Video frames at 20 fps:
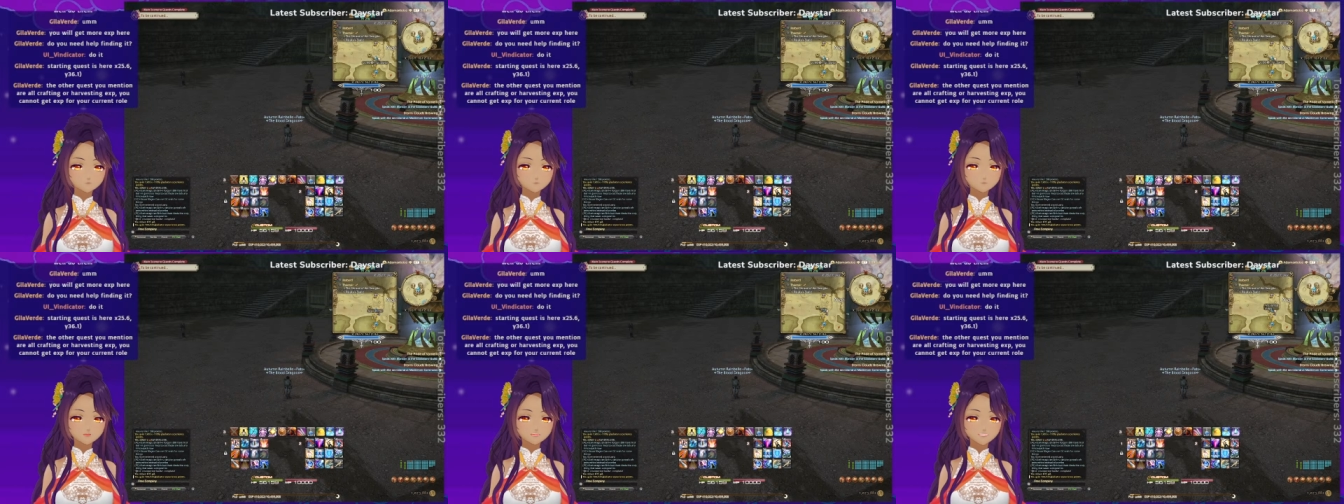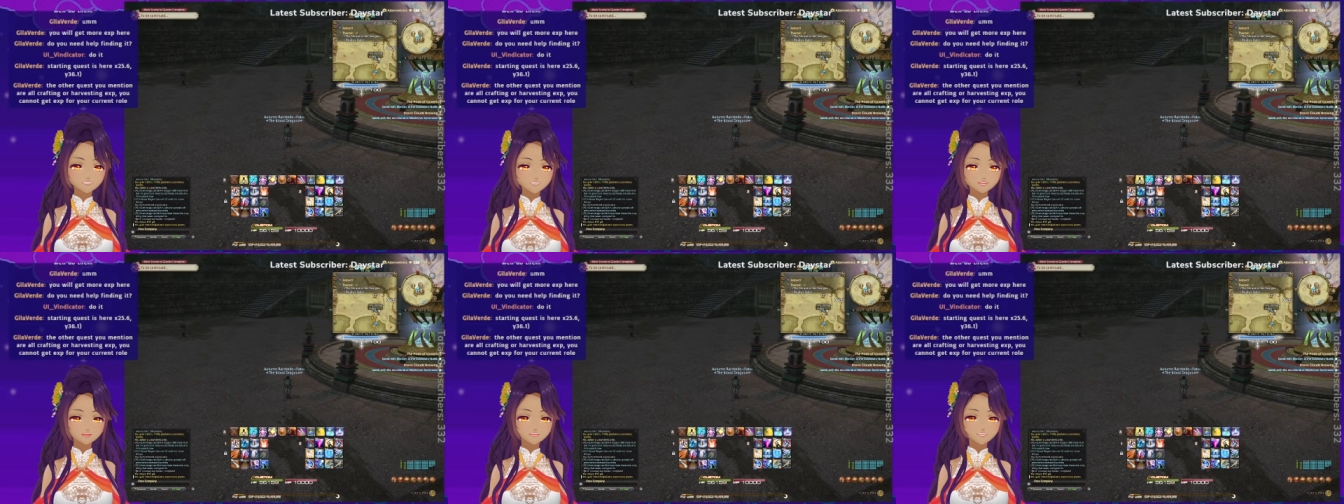
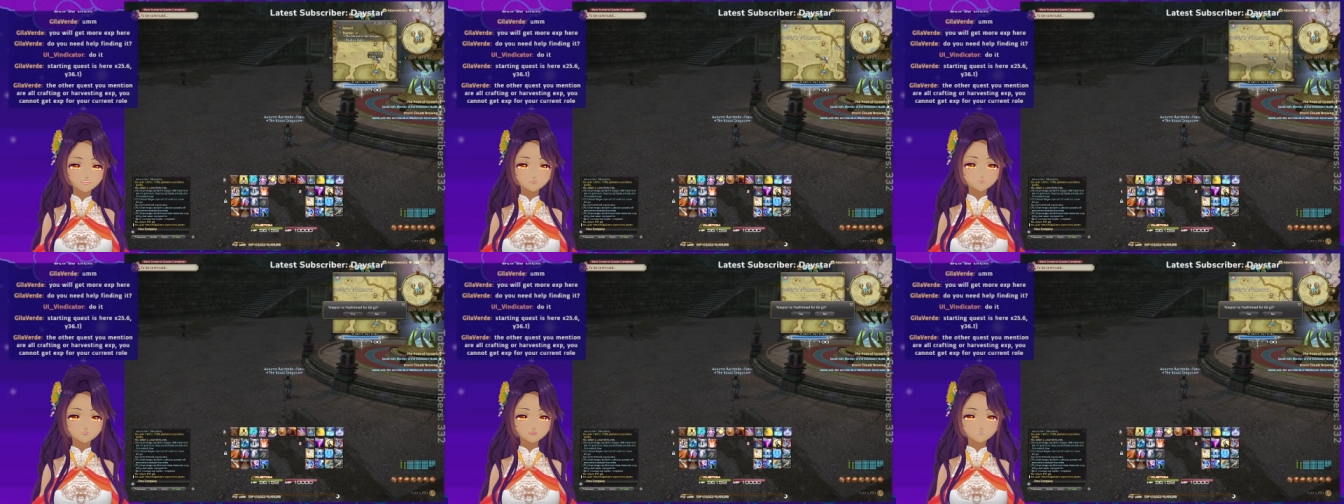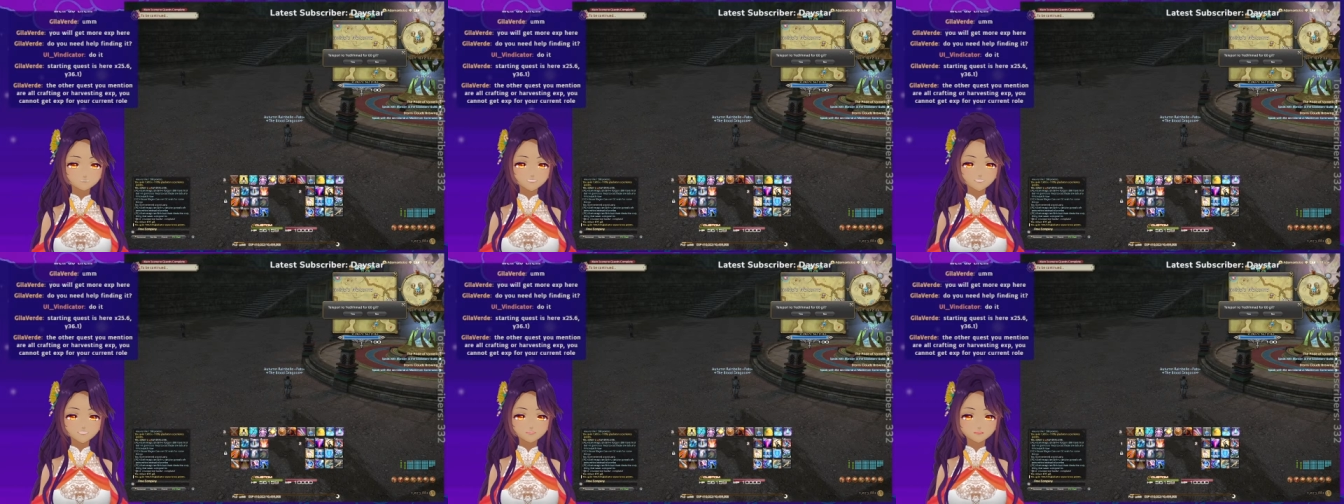Yeah, okay, the fruit
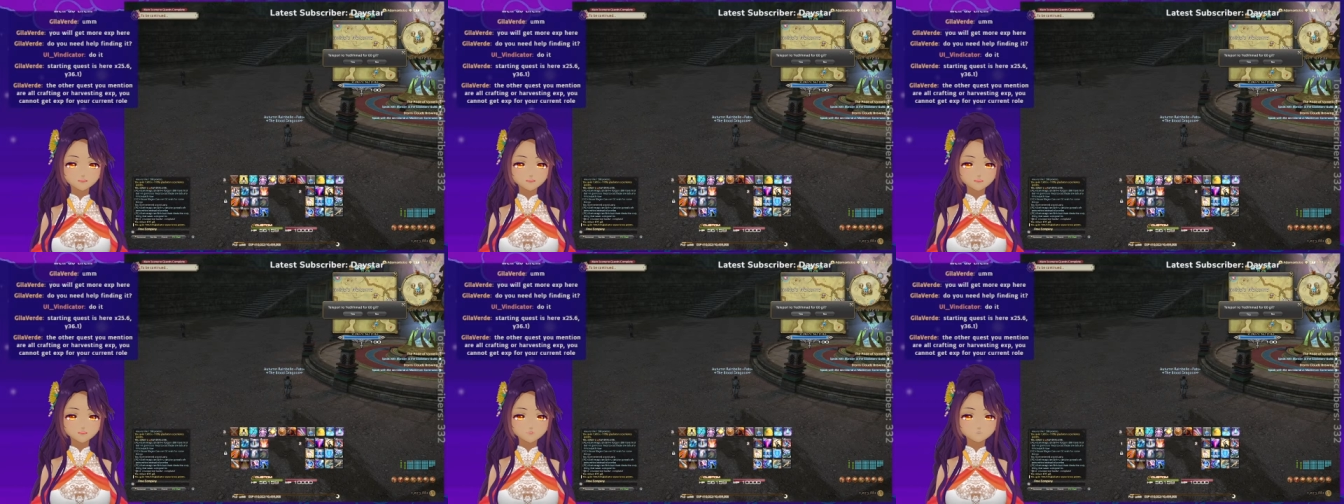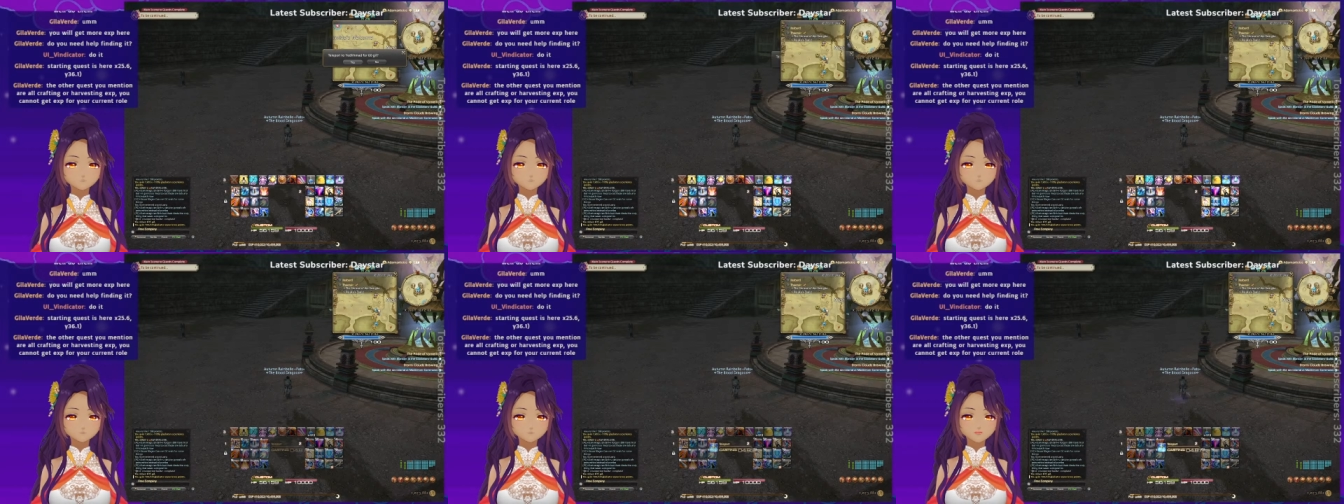savior.
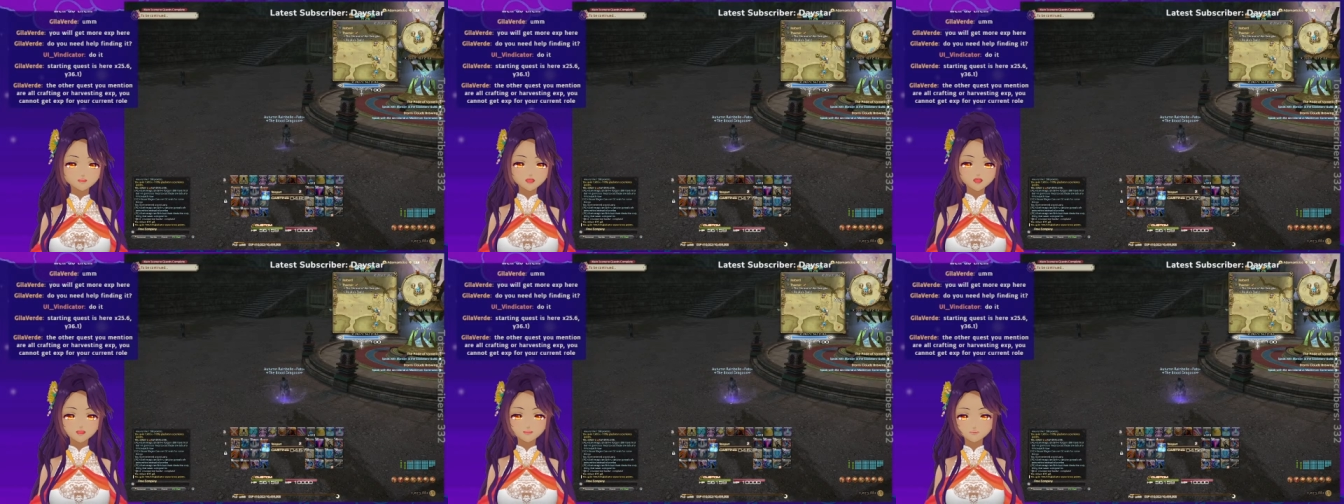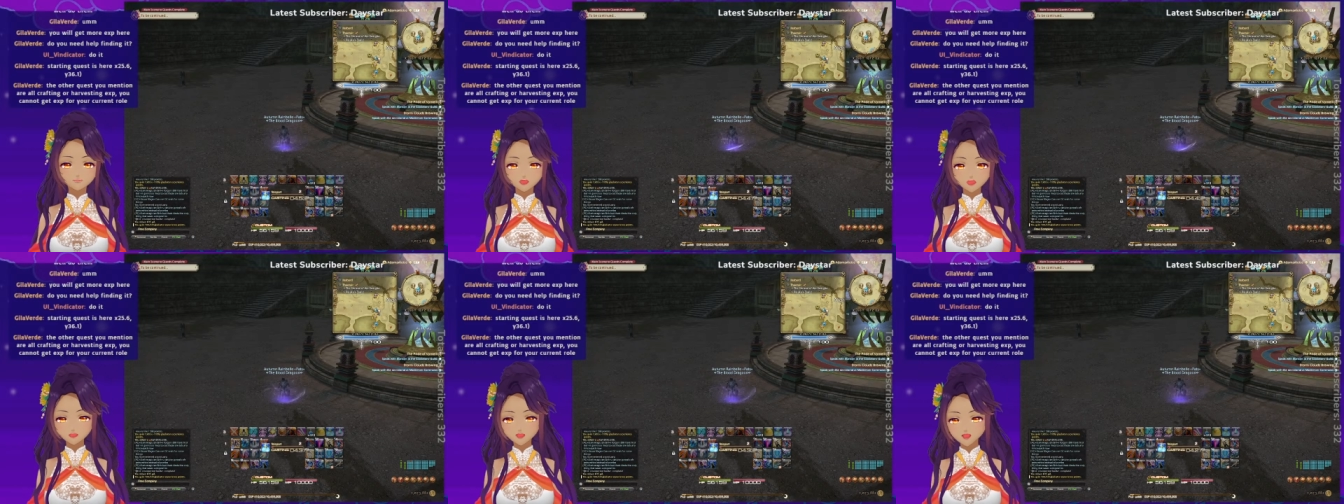Got it.
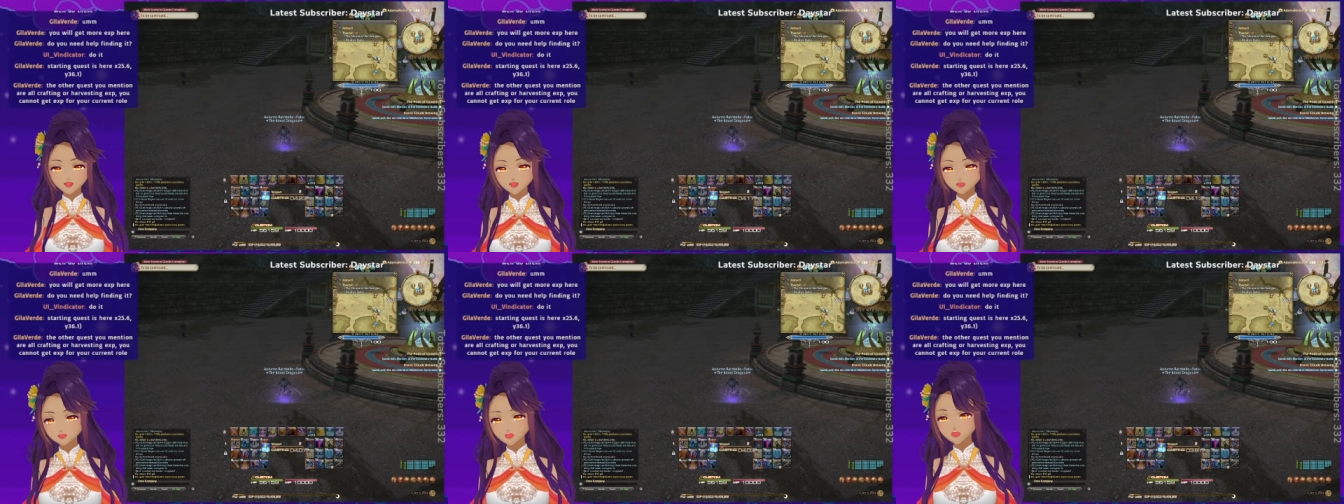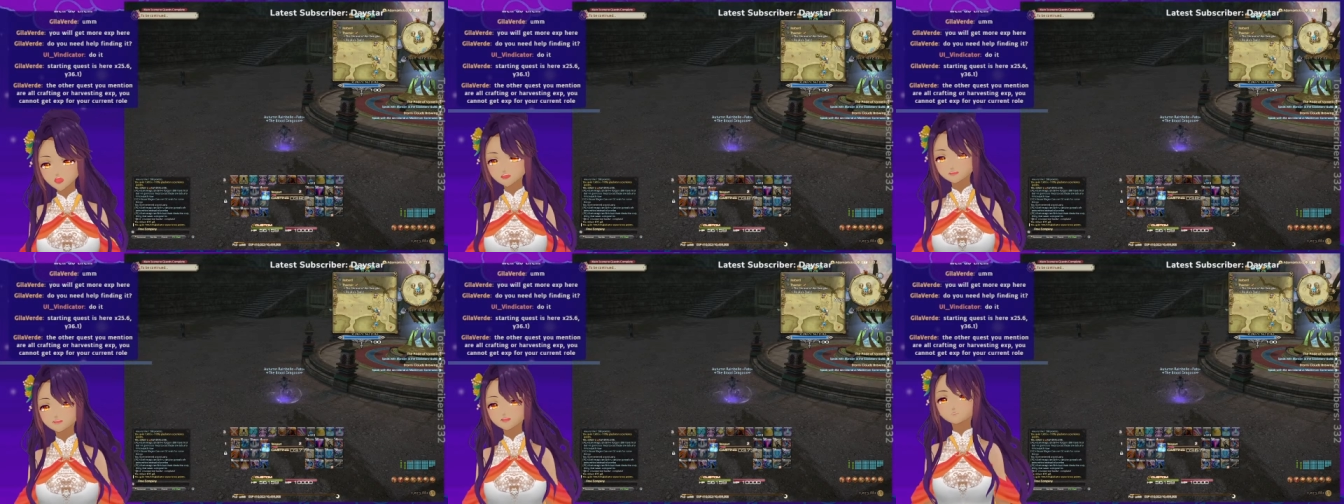Alright, on
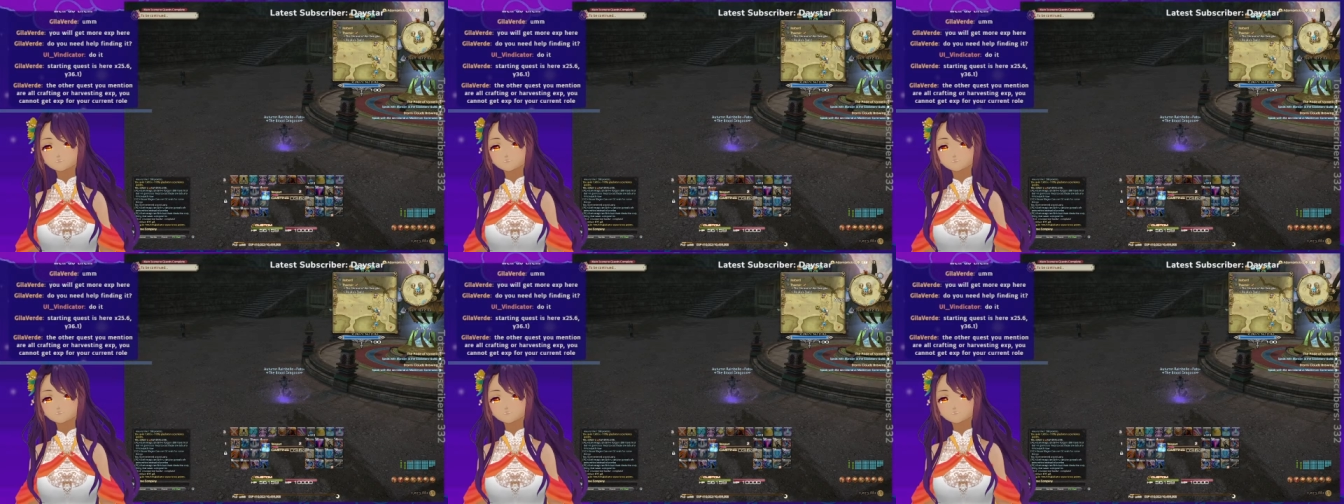my way.